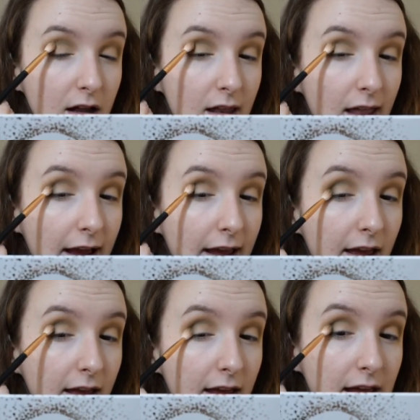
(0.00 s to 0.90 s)

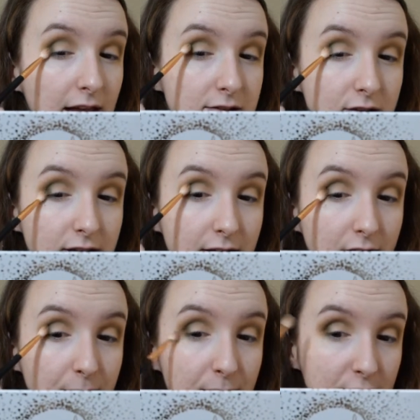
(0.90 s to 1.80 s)
Like, it is
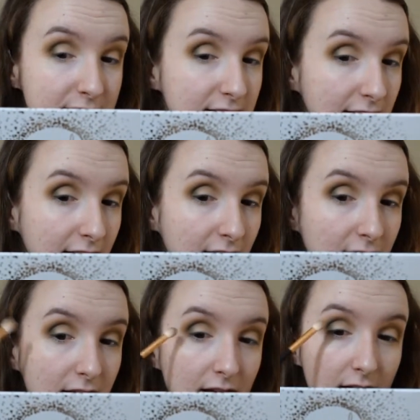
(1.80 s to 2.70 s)
looking pretty.
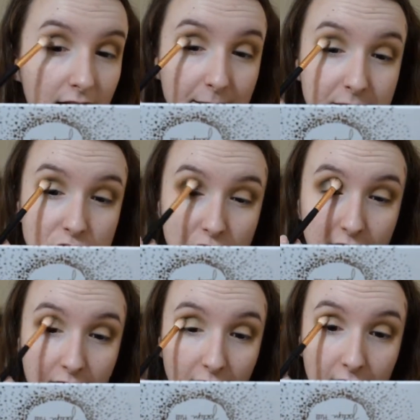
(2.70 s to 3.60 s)
I'm
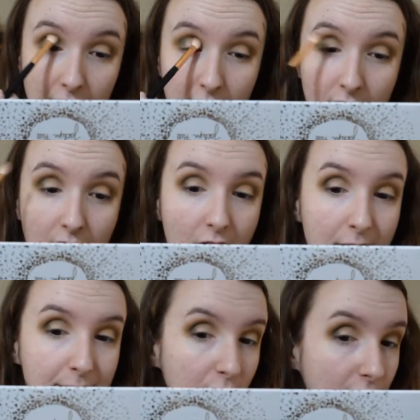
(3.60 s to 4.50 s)
enjoying it,
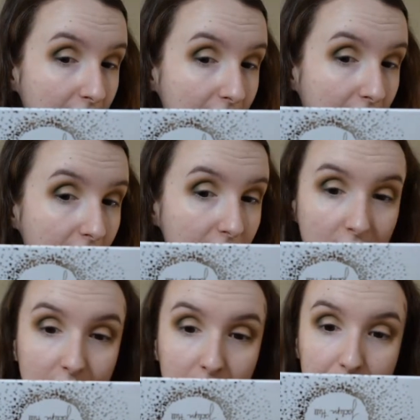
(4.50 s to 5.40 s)
but like
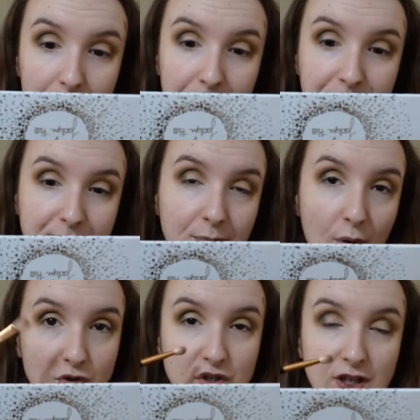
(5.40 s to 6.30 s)

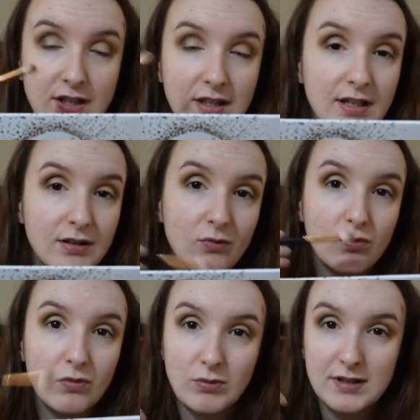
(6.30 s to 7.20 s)
potion
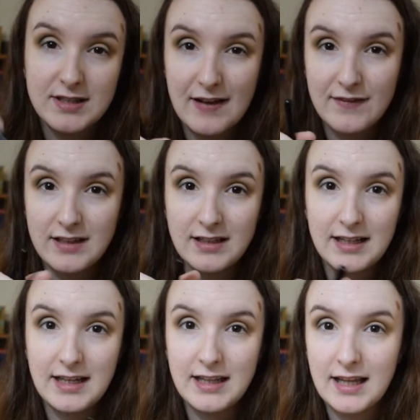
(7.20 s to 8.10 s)
was
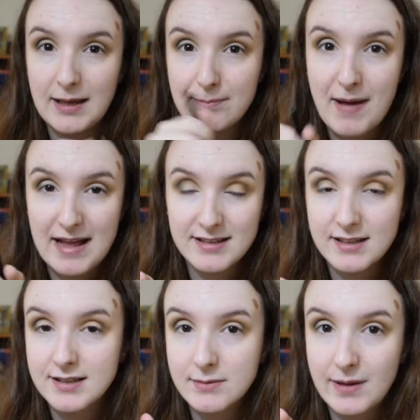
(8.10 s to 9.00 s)
definitely like better
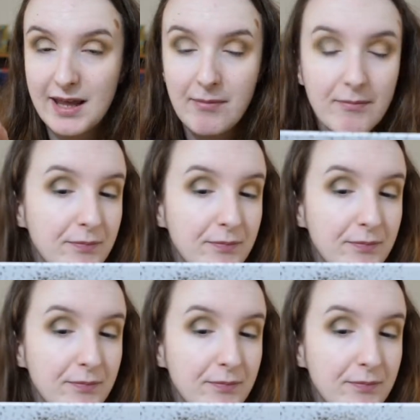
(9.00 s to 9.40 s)
to me.